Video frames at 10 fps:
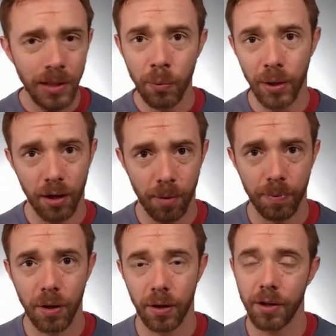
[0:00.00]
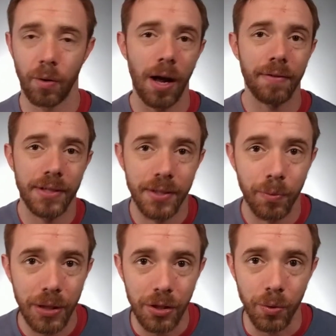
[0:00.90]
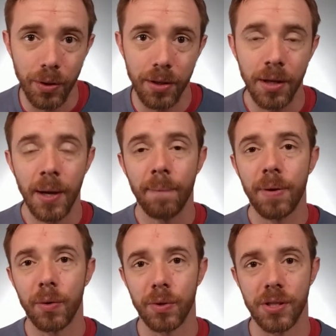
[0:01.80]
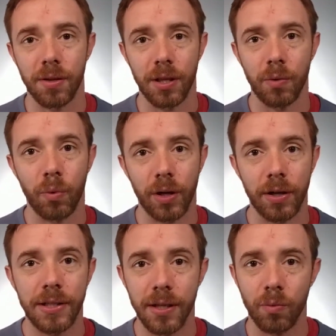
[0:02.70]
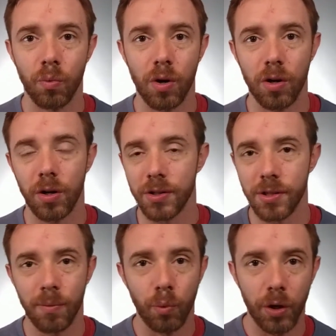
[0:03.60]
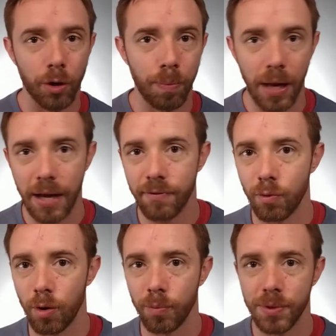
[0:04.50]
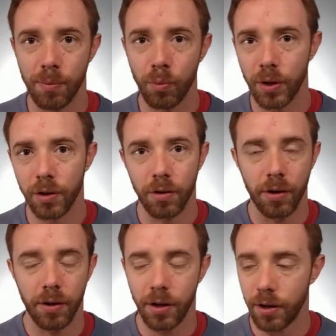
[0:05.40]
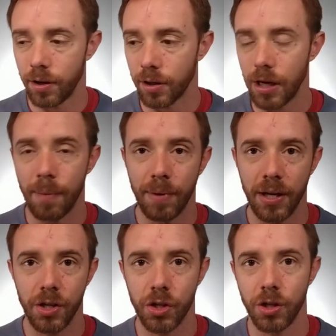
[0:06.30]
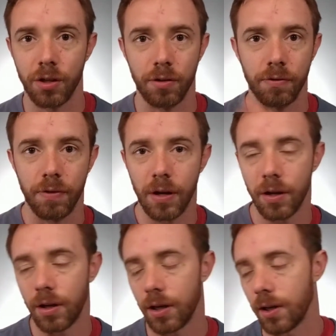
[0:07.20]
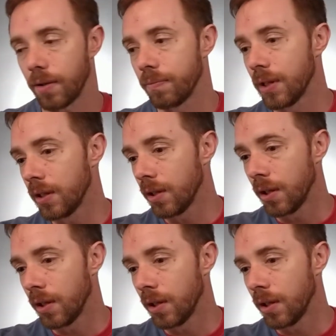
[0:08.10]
We ended up, obviously we do it, but it was something where it didn't work on some weird platform, some weird combination of